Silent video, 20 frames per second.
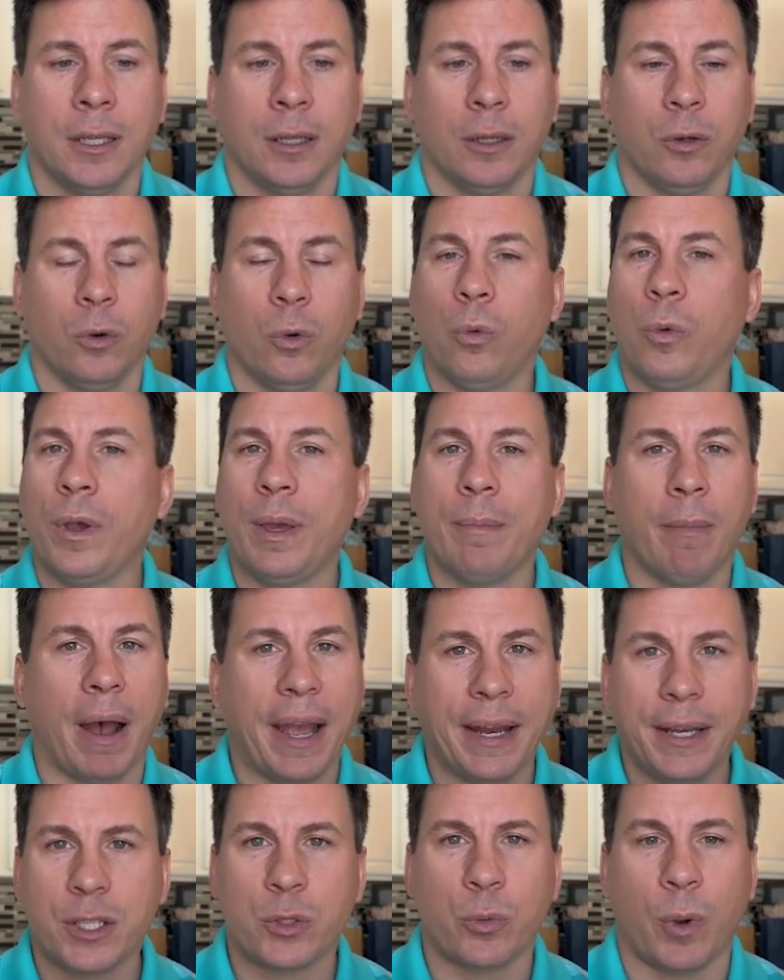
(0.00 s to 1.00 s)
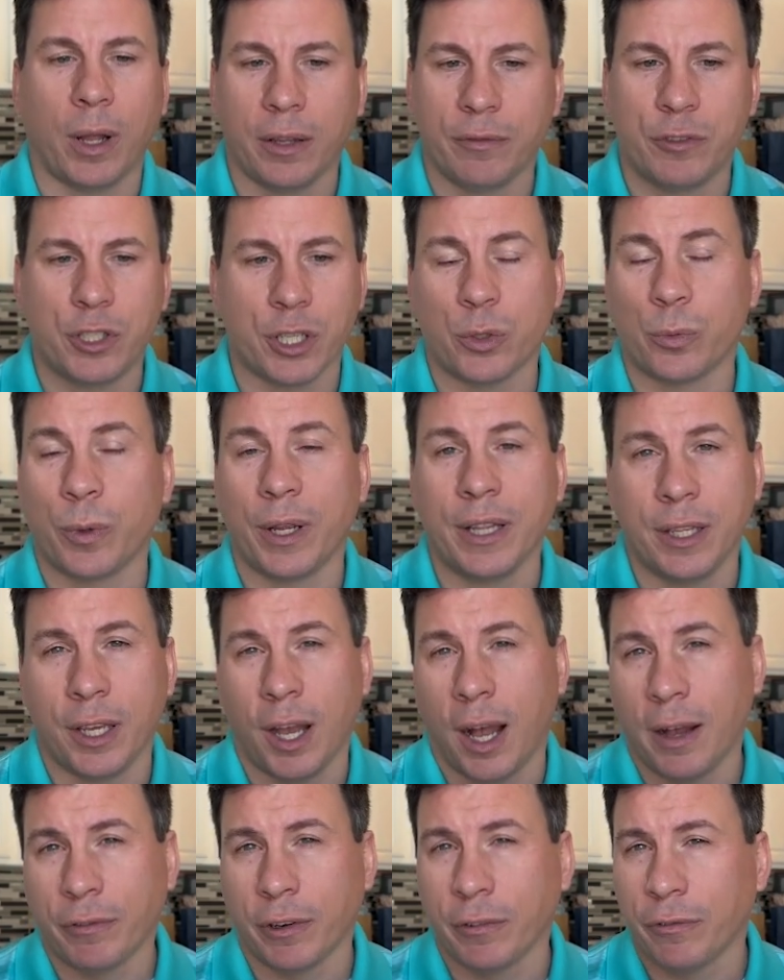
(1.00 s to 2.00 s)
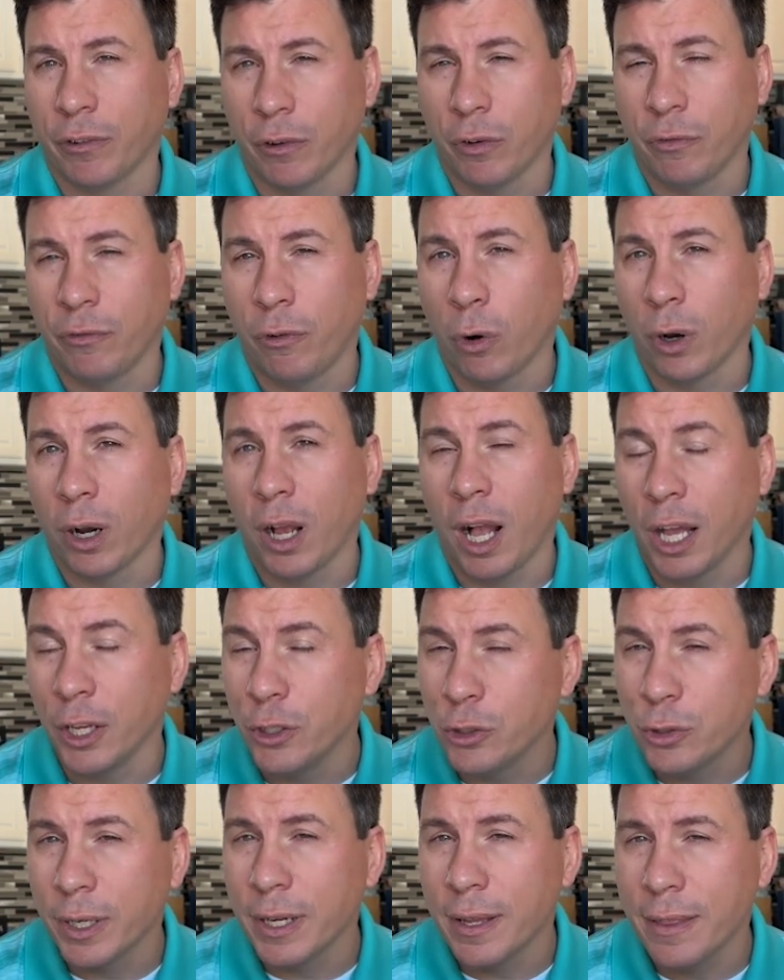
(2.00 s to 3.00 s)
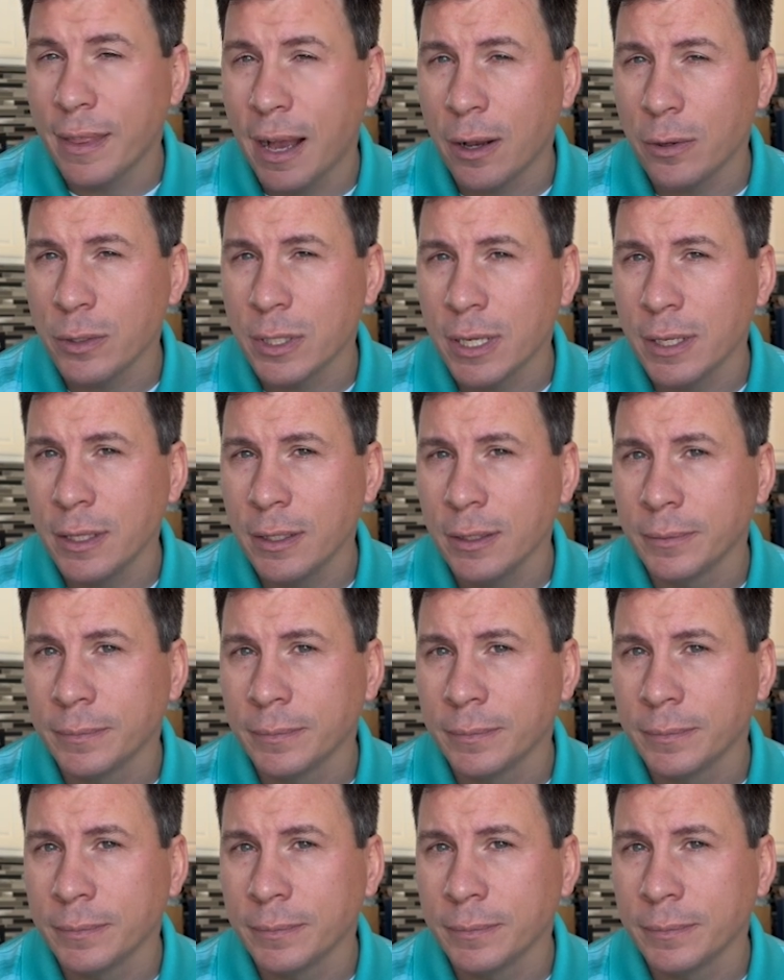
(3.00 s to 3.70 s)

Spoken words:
we might as well have just written the offer for $400,000.